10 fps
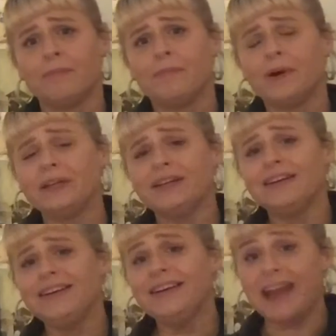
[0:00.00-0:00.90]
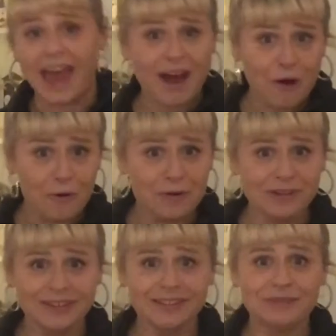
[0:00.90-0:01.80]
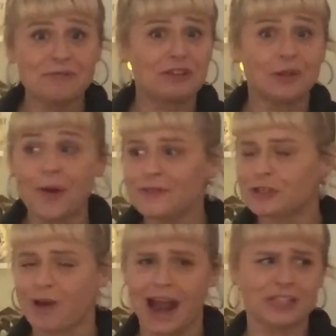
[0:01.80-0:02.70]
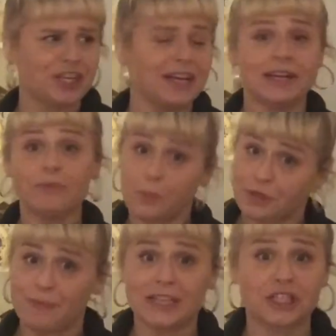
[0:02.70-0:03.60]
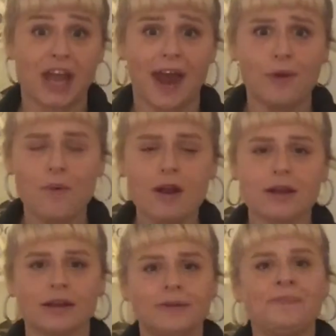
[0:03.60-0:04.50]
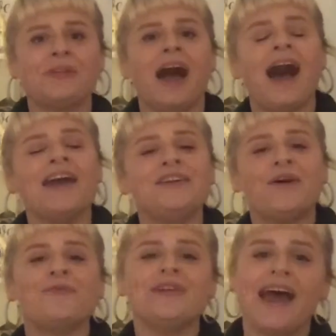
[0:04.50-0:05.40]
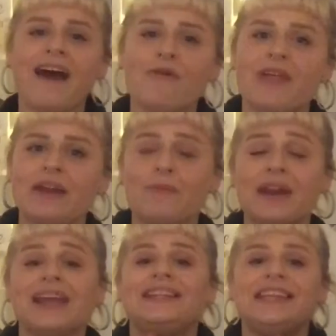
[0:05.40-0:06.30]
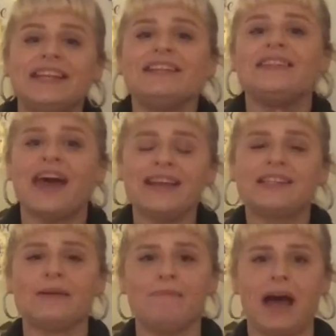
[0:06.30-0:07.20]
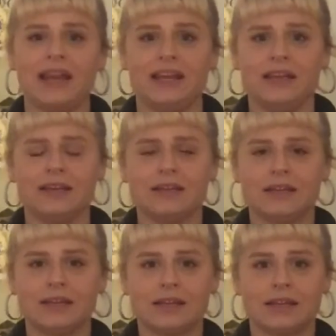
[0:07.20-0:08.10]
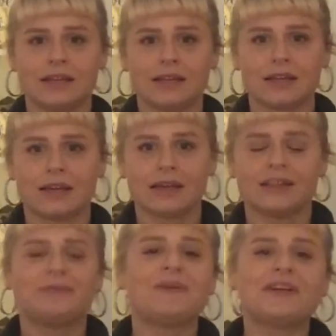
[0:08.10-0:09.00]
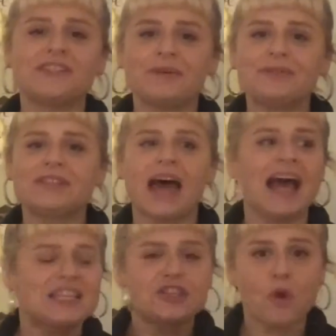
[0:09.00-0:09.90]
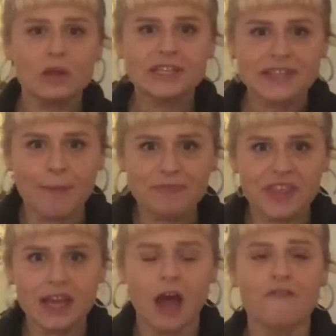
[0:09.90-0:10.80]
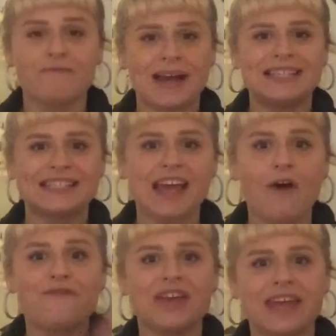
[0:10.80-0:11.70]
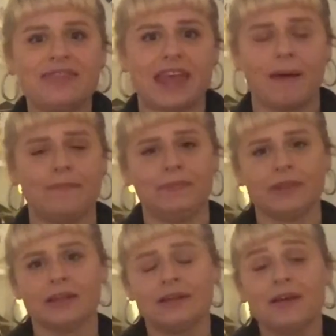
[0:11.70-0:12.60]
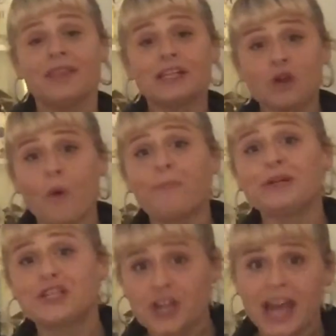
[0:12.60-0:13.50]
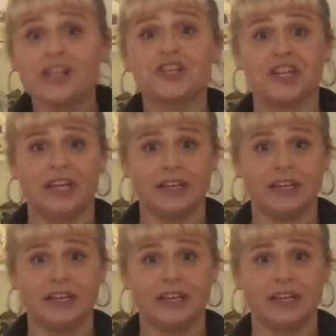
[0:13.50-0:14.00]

But now, with the law of attraction and with my shadow work, I know now that when I didn't like somebody, it's because I saw something of myself in them. That's called projection.